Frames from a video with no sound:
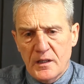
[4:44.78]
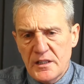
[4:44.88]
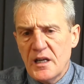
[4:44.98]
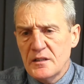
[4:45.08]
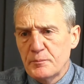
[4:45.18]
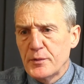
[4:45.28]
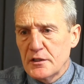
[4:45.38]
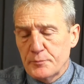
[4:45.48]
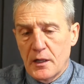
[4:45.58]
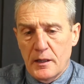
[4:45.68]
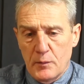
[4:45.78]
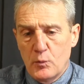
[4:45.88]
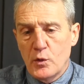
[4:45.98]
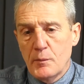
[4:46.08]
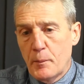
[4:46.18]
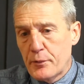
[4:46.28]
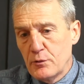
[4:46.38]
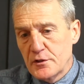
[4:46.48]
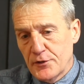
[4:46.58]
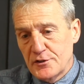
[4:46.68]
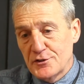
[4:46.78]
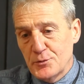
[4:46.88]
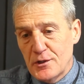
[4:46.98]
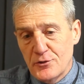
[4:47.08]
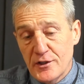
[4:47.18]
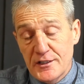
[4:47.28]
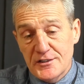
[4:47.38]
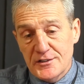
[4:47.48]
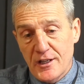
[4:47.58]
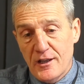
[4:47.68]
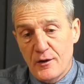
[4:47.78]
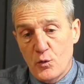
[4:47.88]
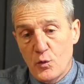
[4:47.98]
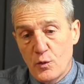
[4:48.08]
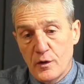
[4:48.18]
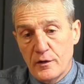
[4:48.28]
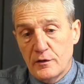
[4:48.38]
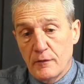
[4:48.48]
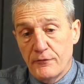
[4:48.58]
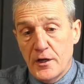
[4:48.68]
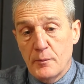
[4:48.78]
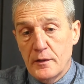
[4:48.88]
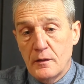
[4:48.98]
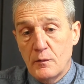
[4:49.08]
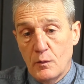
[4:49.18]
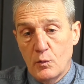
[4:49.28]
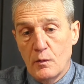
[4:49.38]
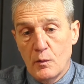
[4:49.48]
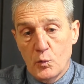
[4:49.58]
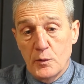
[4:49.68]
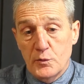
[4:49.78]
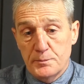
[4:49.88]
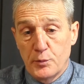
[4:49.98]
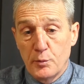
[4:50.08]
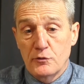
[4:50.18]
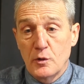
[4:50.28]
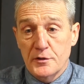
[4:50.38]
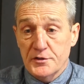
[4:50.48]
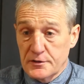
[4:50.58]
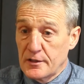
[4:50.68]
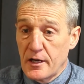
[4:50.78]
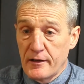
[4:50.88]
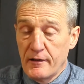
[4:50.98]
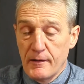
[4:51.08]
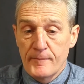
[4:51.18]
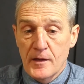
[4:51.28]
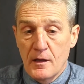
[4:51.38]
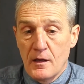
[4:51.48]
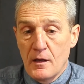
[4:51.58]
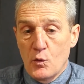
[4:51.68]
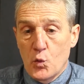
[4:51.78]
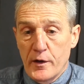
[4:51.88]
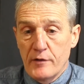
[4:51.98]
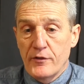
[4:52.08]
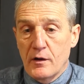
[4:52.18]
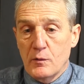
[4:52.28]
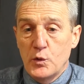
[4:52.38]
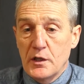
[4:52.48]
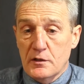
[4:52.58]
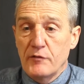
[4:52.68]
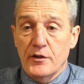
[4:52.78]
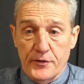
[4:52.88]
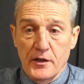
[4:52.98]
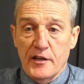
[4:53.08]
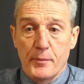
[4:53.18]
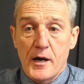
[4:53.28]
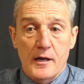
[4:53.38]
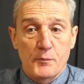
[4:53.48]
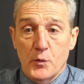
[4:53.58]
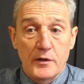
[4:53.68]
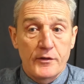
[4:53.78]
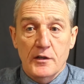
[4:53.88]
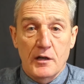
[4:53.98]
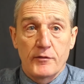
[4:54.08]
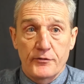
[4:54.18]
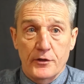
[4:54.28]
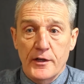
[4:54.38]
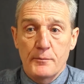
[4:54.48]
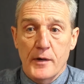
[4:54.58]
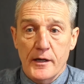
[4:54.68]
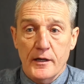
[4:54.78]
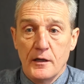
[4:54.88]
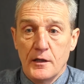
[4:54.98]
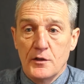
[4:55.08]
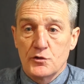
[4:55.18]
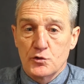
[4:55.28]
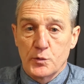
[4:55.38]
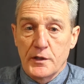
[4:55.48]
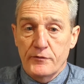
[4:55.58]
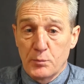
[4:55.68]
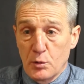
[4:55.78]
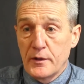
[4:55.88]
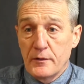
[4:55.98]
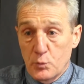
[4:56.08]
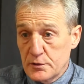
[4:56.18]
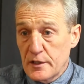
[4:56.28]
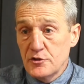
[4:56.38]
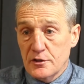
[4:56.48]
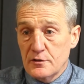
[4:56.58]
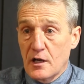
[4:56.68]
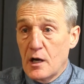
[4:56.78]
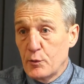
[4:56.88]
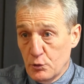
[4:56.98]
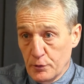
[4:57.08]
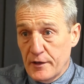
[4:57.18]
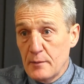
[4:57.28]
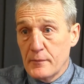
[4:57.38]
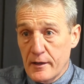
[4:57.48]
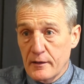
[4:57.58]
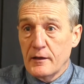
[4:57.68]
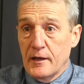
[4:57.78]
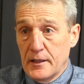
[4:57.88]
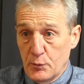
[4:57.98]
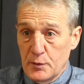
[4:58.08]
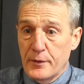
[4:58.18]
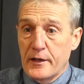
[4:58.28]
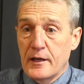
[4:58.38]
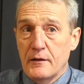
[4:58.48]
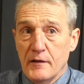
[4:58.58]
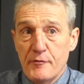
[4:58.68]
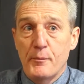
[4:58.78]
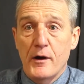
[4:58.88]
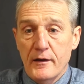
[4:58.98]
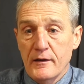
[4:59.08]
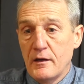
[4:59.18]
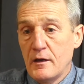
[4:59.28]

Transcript: Yeah, I did play left back, and one of my proudest things as well is that Dunfermline, when it was Bobby Robertson and I, whenever we had cover for left back, but we never had cover for right back. So whenever Bobby was injured, I would go to right back, and they would bring in a left back.